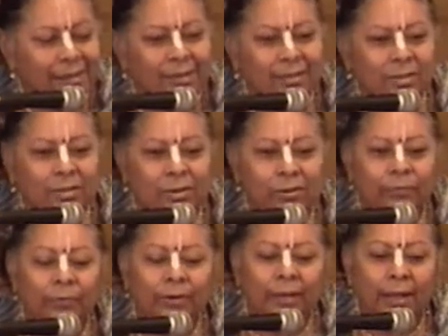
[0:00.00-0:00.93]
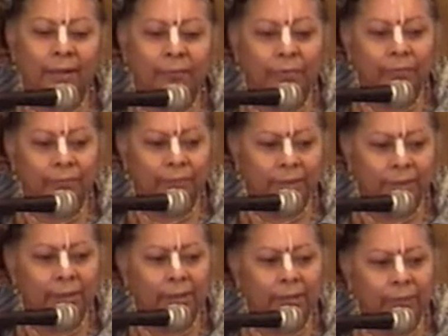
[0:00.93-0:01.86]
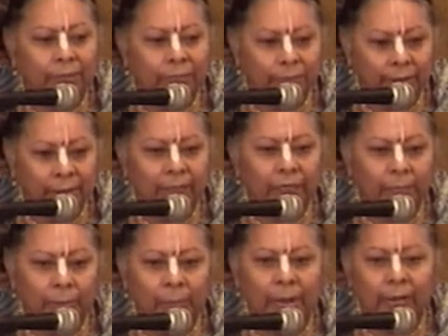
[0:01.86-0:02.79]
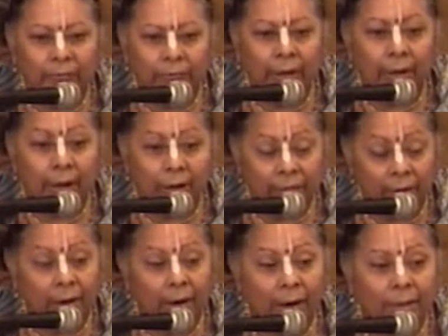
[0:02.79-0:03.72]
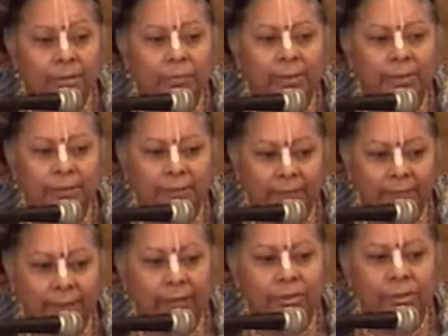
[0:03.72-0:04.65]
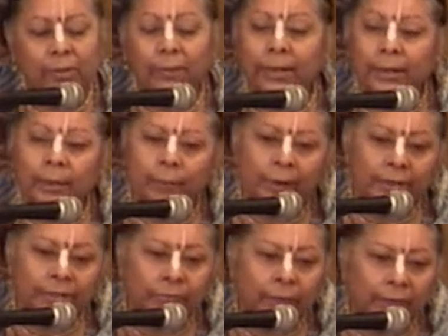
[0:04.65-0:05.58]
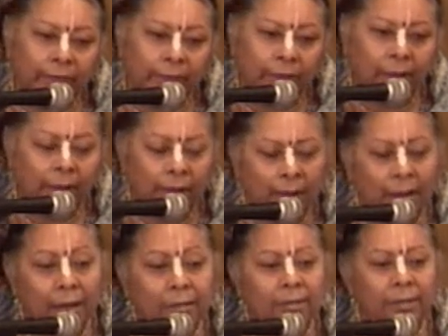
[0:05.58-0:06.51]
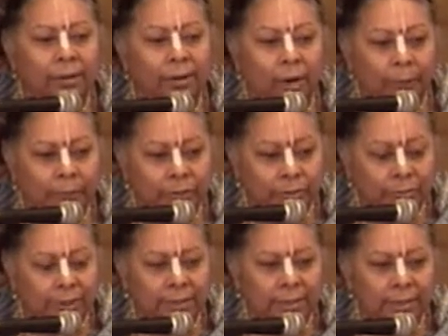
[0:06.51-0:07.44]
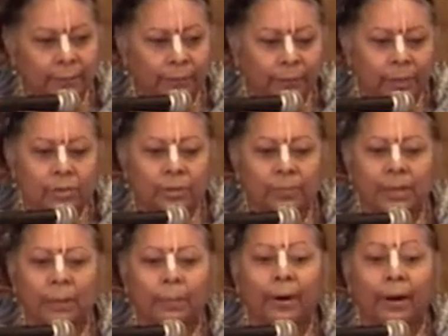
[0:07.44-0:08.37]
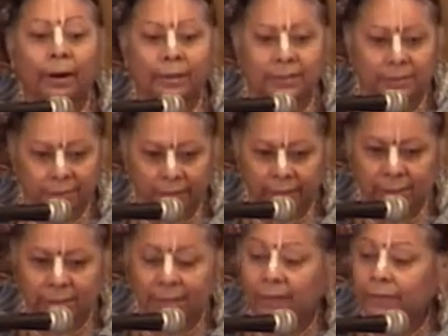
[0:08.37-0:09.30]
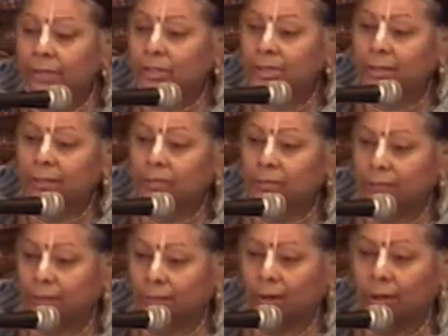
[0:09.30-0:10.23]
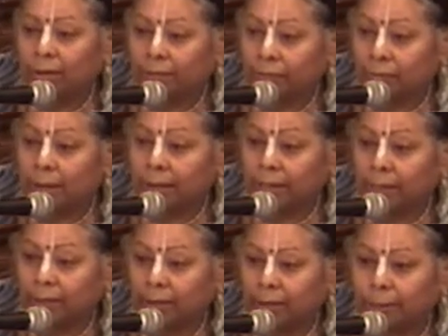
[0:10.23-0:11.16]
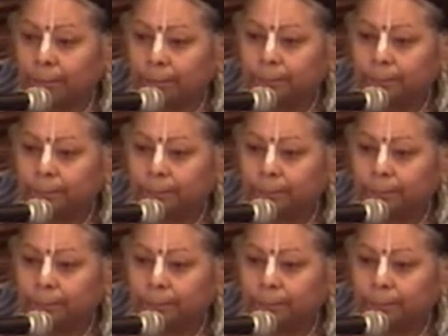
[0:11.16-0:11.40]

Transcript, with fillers: And so for that, we really, really from the bottom of our hearts want to thank Srila Radhanath Maharaj for giving us an opportunity to be a part of this loving shelter that all of you have here.